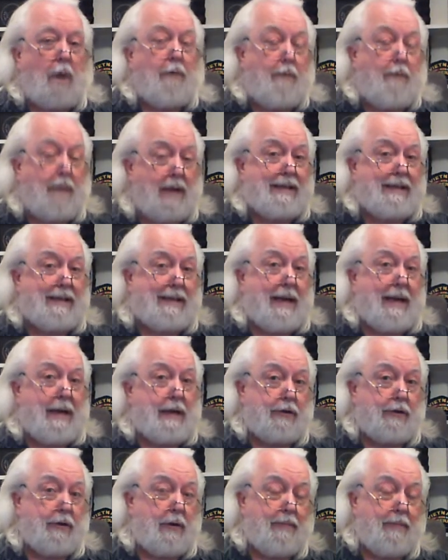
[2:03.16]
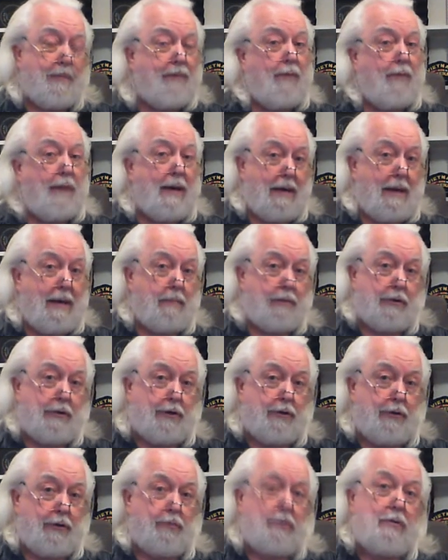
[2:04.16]
our fret set, is going to be fret
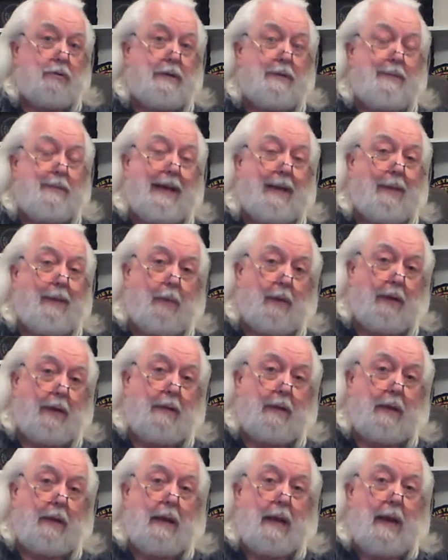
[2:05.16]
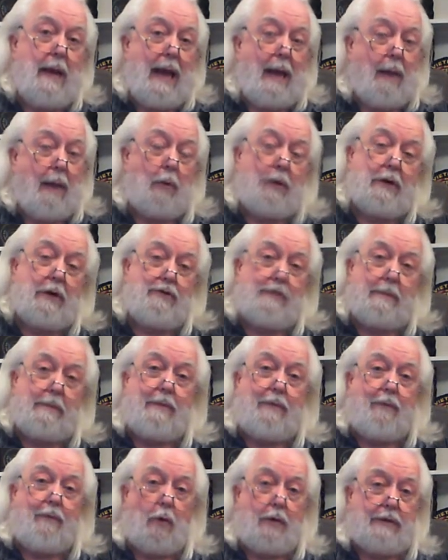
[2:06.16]
number 2 to begin with, and we're going to
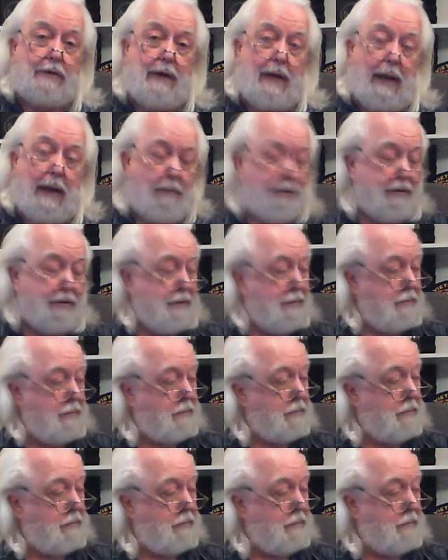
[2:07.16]
strum it 4 times.